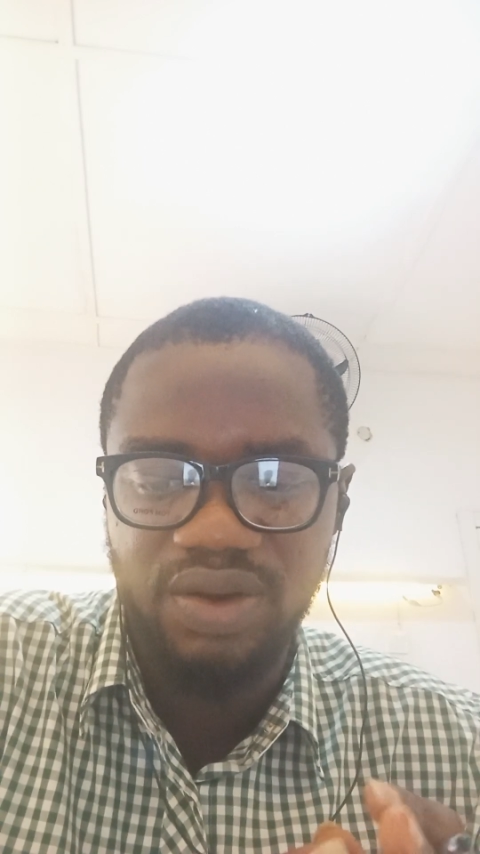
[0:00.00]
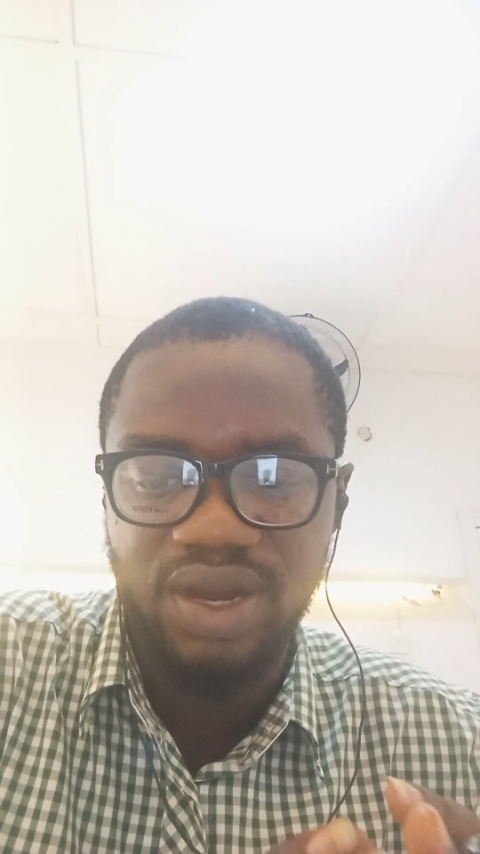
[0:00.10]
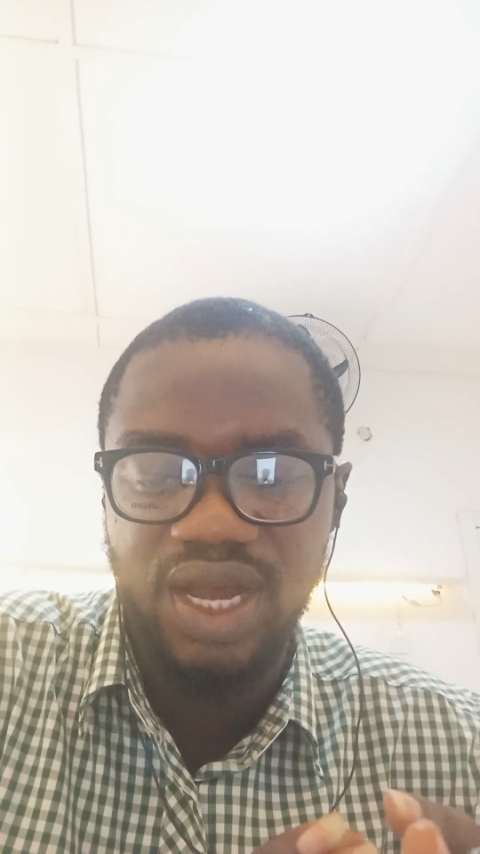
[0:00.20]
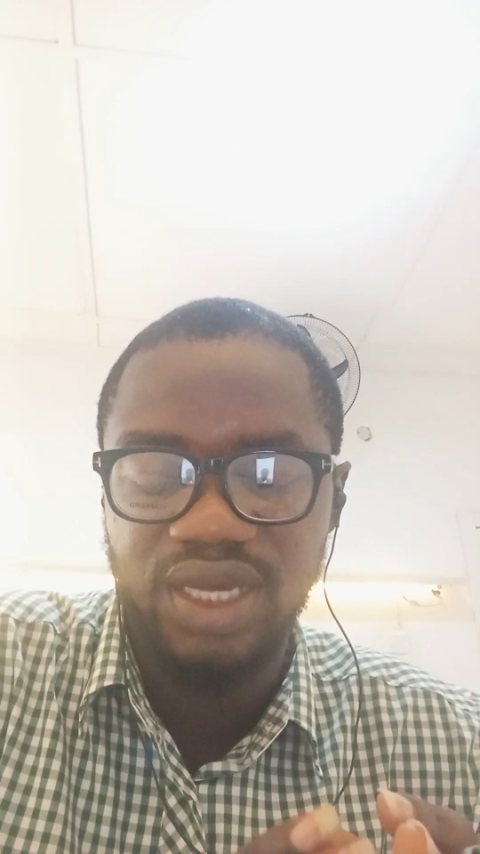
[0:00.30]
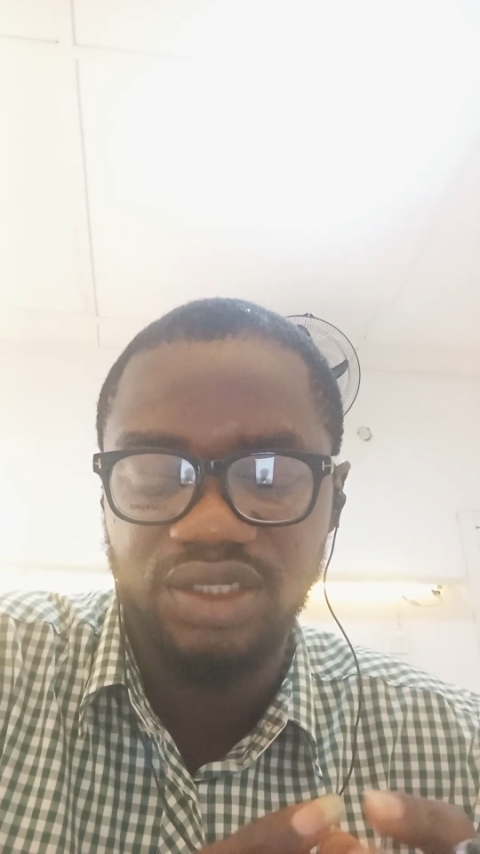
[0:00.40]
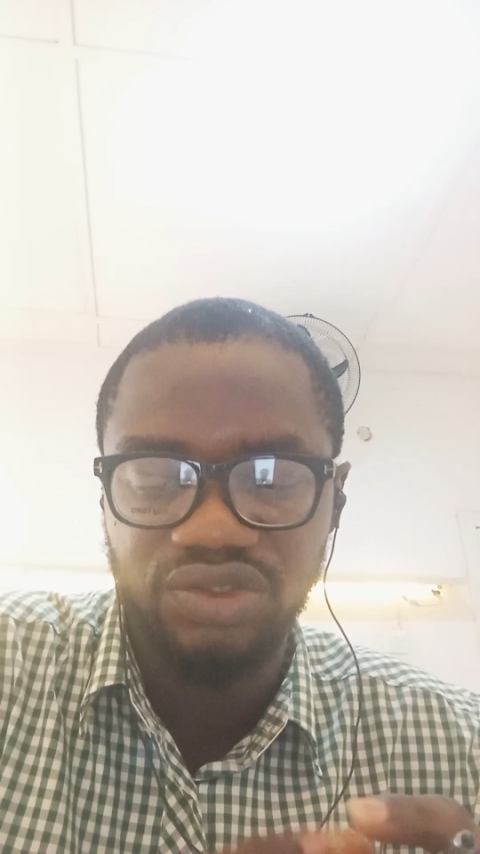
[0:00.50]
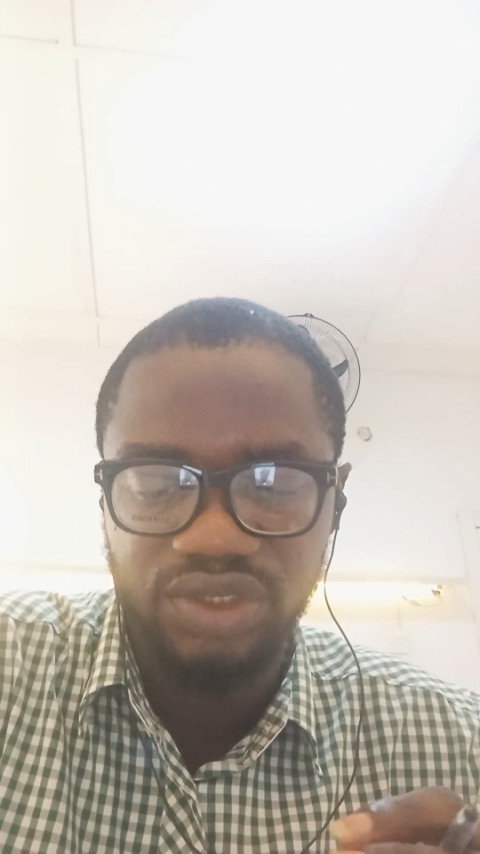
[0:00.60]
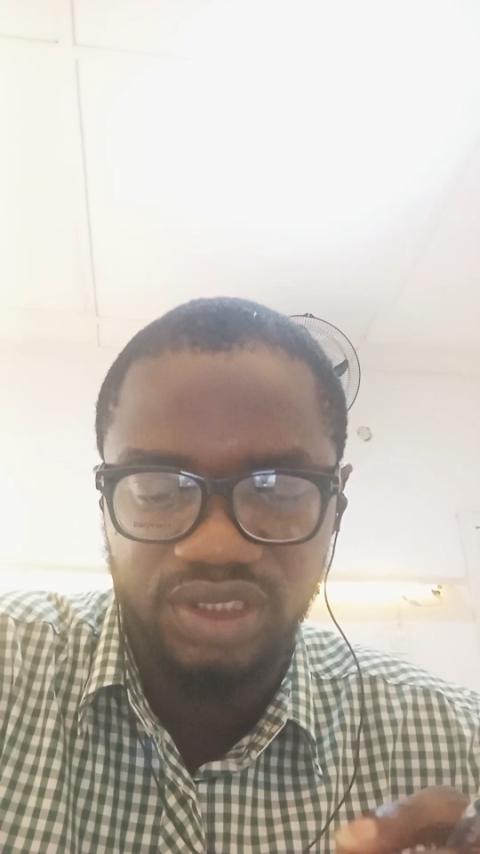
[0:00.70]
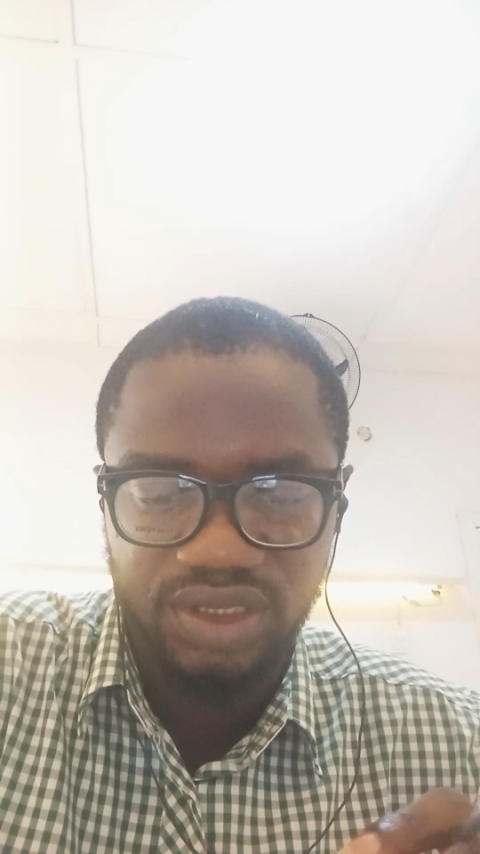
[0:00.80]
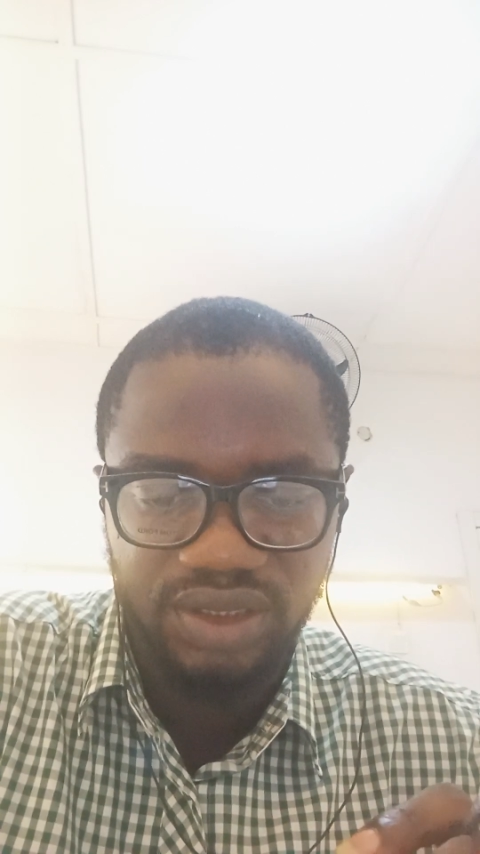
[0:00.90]
power are in
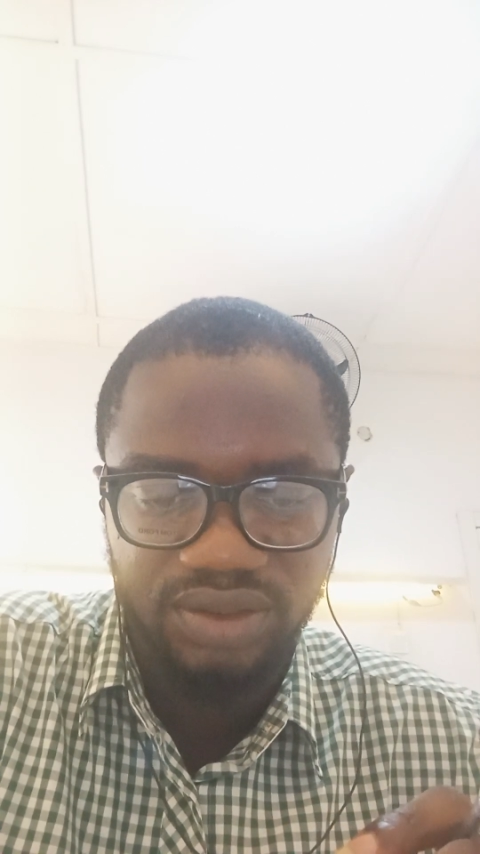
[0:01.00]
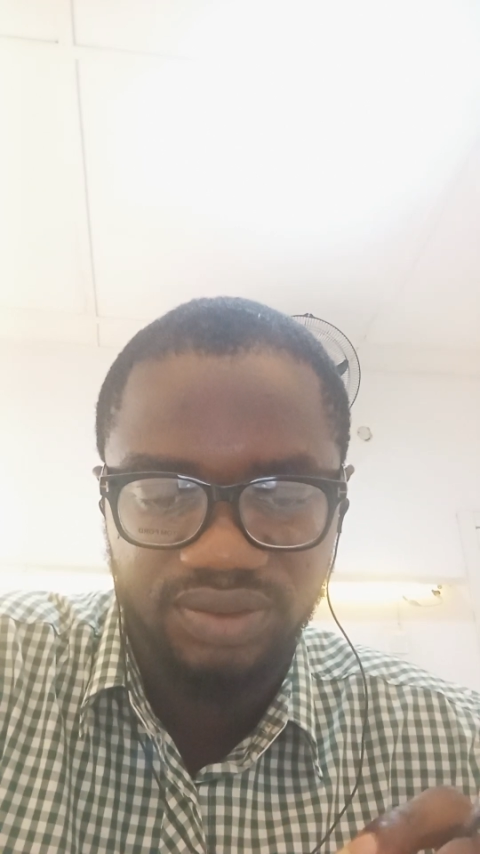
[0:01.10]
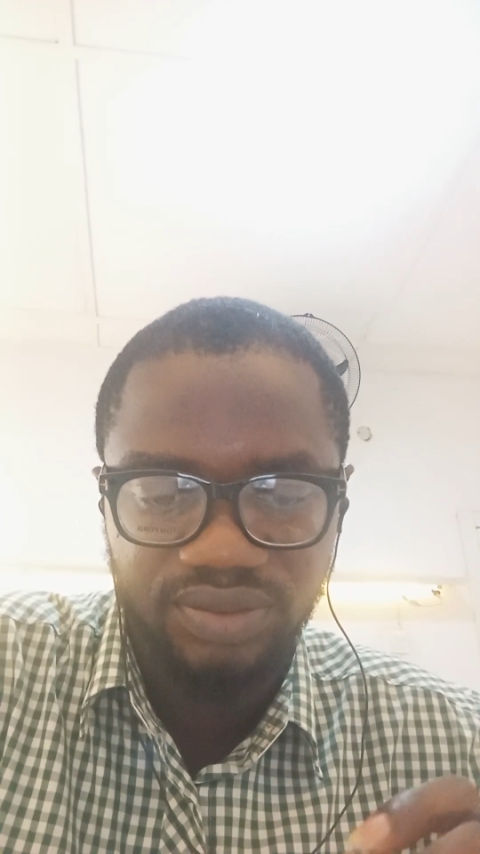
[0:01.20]
unity,